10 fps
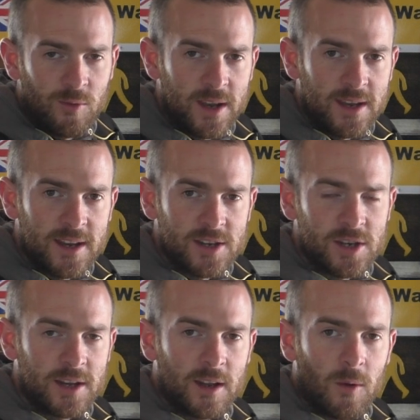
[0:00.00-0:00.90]
we didn't
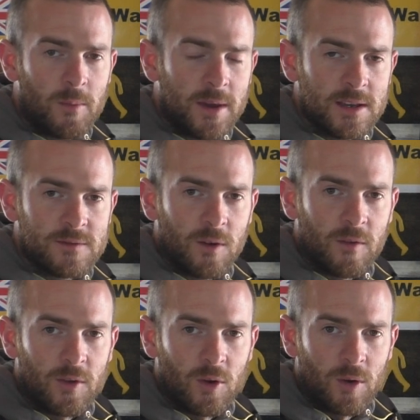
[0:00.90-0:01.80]
treat our bees
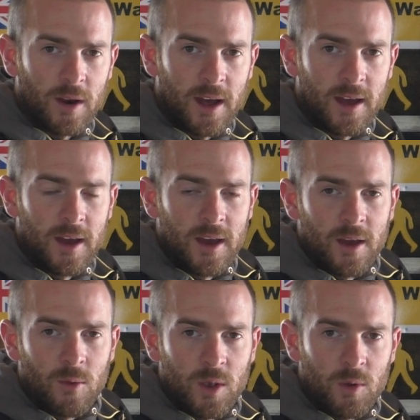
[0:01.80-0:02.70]
for varroa,
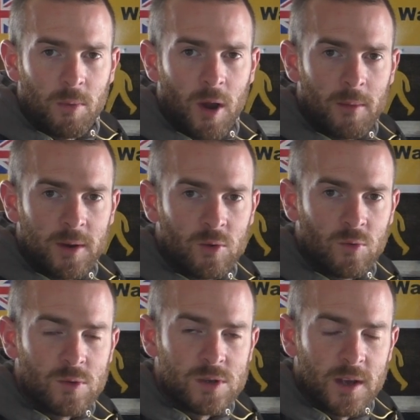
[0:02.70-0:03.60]
we would probably
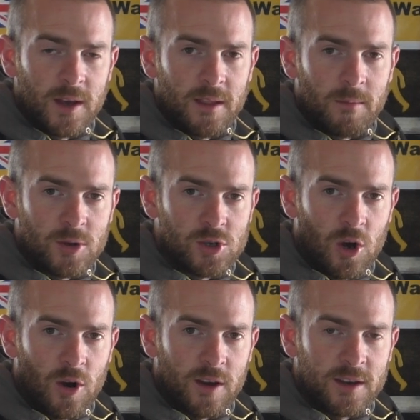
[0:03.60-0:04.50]
lose the
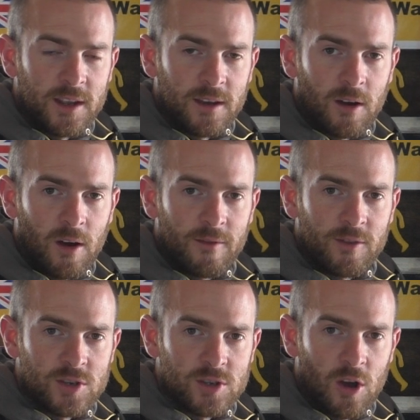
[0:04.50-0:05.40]
majority of
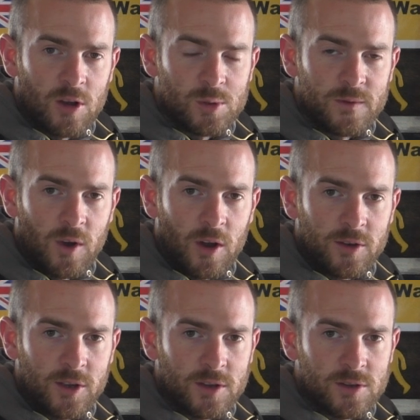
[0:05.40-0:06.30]
the stocks we've
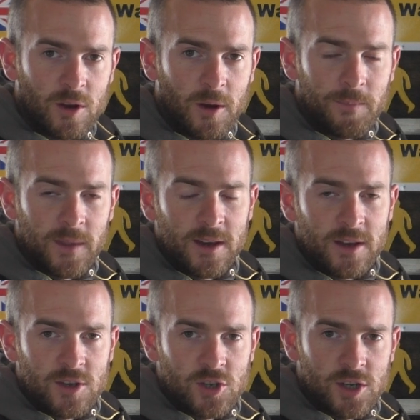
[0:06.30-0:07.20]
got here. So
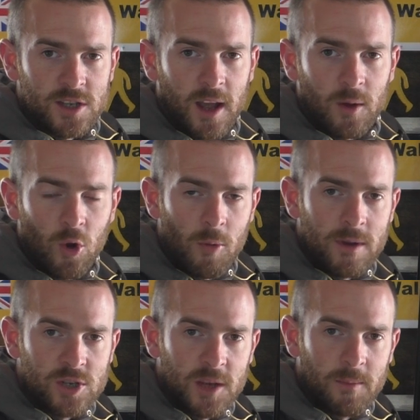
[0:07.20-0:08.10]
just like
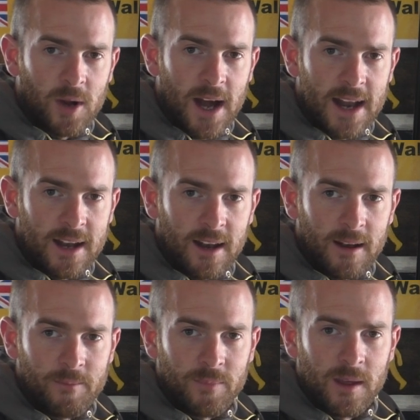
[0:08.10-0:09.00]
worming sheep or cattle,